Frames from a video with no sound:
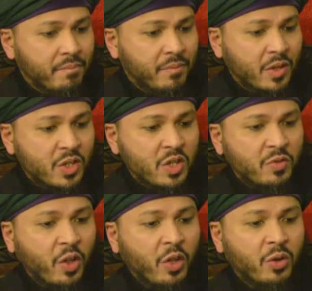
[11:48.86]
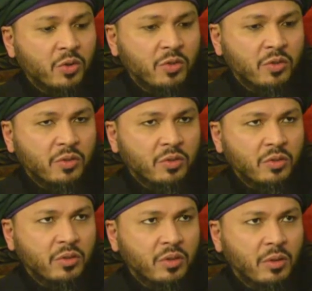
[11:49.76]
This is for those
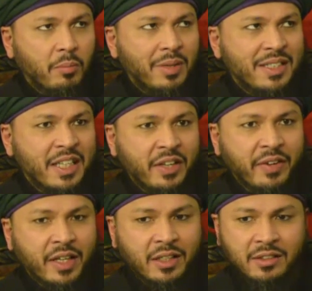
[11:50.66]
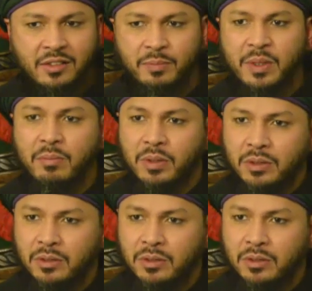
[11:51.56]
materialist people